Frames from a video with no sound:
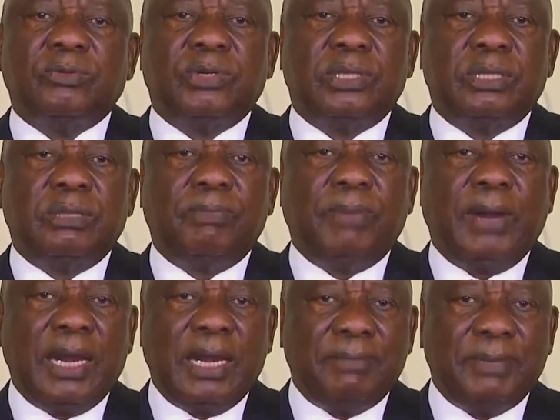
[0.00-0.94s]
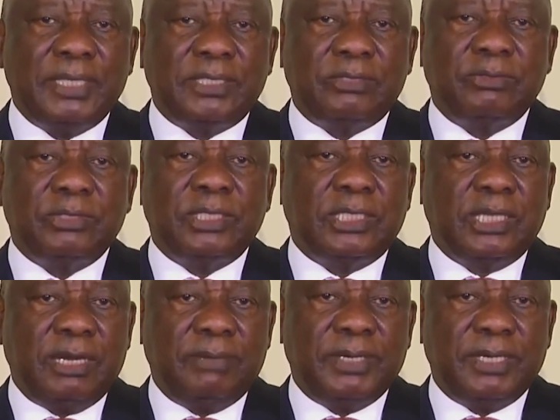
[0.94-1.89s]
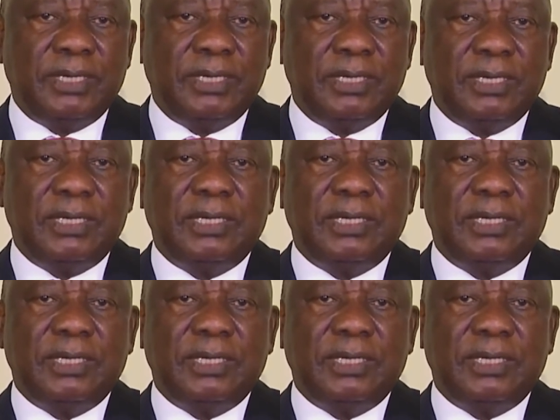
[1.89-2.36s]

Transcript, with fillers: with Parliament to determine